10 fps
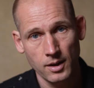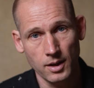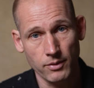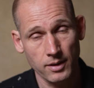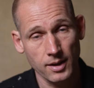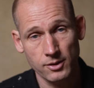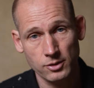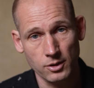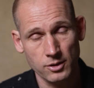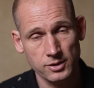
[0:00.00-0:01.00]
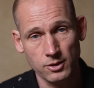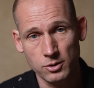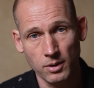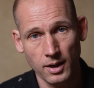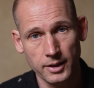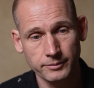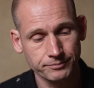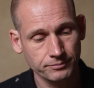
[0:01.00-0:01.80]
if the gains are set too high,